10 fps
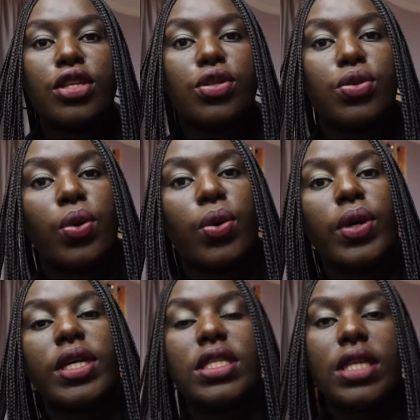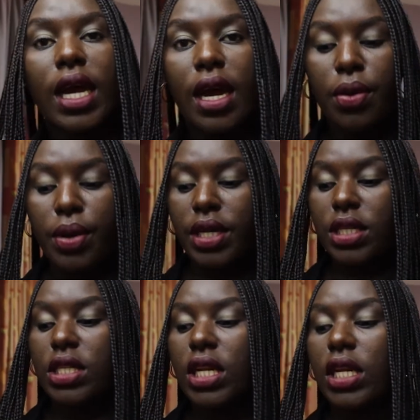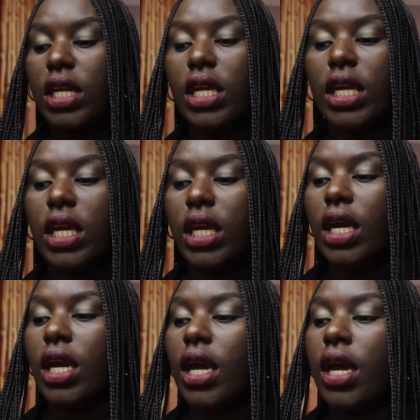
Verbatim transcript: so it's currently